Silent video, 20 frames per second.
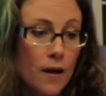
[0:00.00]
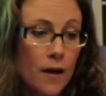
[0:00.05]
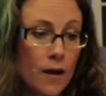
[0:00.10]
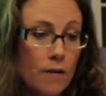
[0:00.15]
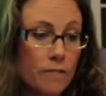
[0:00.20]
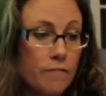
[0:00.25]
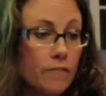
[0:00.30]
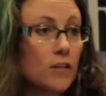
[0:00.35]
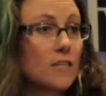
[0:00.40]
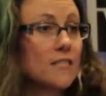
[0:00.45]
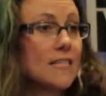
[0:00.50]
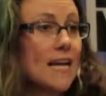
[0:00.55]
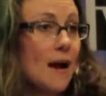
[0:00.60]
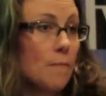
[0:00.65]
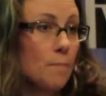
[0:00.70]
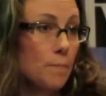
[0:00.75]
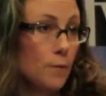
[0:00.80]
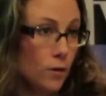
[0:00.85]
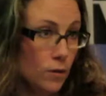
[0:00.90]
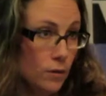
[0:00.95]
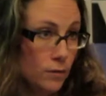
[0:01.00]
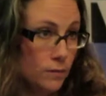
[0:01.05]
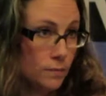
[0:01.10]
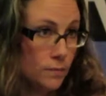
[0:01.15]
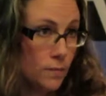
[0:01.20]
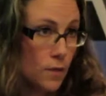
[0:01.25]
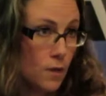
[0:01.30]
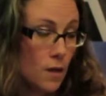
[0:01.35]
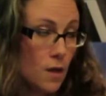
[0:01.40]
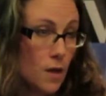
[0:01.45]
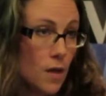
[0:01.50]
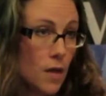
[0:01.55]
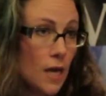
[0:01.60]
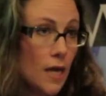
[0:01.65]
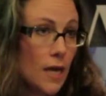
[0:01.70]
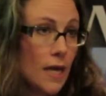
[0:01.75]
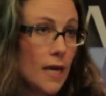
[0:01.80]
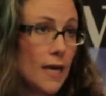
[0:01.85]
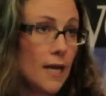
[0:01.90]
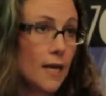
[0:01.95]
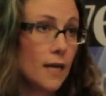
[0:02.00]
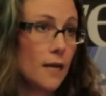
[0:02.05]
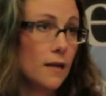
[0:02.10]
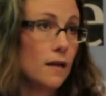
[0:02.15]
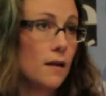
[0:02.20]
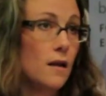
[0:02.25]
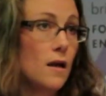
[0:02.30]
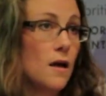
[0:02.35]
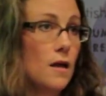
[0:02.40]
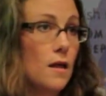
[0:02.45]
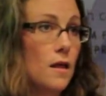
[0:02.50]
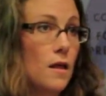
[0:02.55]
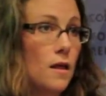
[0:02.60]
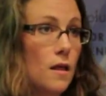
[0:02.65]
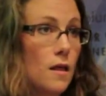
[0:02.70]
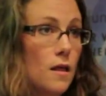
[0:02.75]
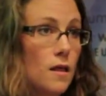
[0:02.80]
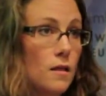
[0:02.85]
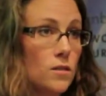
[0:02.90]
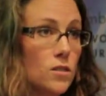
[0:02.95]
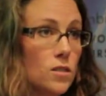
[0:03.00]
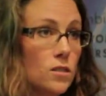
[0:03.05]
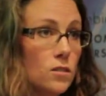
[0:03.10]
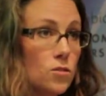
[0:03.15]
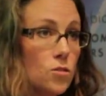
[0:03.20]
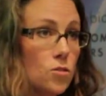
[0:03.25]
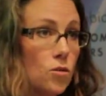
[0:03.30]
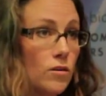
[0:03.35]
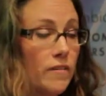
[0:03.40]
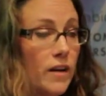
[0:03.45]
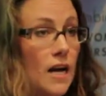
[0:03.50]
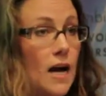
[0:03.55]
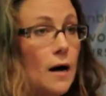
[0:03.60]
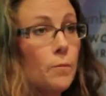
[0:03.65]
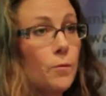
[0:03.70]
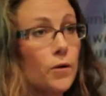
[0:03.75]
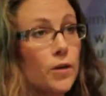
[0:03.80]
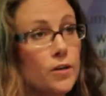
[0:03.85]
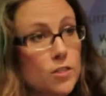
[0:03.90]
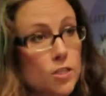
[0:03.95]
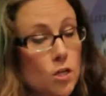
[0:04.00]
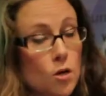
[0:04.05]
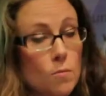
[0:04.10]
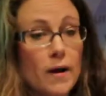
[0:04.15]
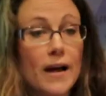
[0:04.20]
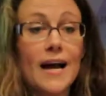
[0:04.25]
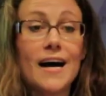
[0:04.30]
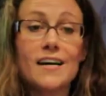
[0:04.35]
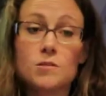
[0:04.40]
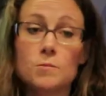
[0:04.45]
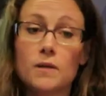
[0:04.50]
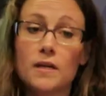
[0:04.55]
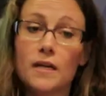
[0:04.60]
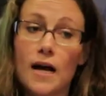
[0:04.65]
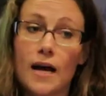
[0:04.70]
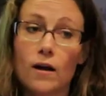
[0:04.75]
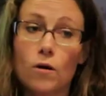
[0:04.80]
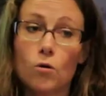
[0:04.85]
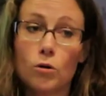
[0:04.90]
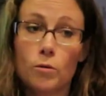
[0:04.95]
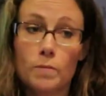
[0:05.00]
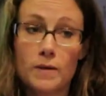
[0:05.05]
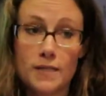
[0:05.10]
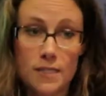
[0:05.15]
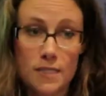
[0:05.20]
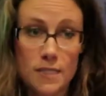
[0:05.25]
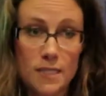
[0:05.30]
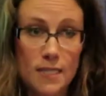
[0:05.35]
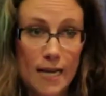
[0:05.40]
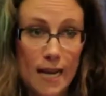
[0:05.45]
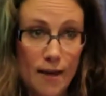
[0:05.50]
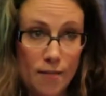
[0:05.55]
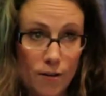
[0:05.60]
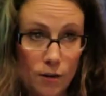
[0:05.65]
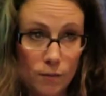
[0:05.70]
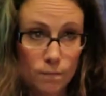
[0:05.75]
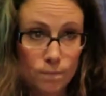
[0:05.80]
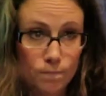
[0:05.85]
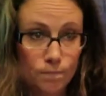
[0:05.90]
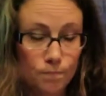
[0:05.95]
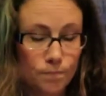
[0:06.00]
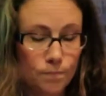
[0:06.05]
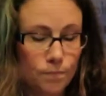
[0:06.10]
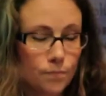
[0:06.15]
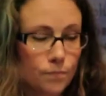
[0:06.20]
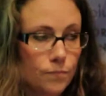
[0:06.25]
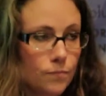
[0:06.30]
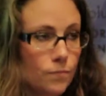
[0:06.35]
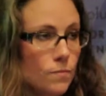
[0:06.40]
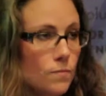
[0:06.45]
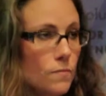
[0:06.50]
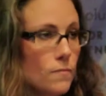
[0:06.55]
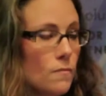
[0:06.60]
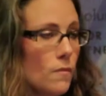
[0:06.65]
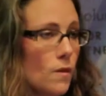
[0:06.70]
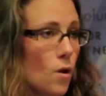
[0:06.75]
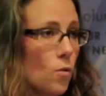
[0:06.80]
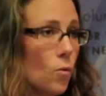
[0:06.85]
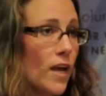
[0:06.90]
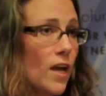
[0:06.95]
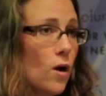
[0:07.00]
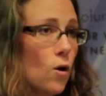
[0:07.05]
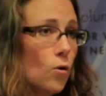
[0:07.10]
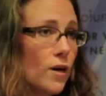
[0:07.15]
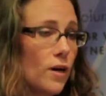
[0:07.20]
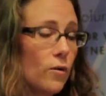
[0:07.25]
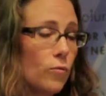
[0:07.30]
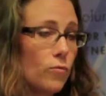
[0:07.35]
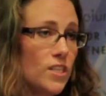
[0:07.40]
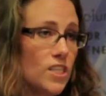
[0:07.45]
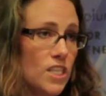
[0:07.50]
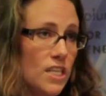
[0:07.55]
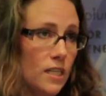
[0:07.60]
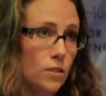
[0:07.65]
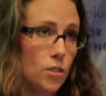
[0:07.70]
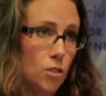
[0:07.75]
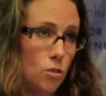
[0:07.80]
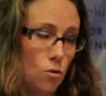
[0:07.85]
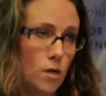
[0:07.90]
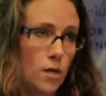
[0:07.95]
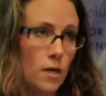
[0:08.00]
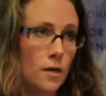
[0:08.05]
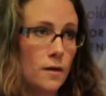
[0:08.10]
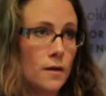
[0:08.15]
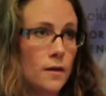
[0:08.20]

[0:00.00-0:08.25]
for example, in sort of a couple years ago, my husband and I own a business together. We own a retail store.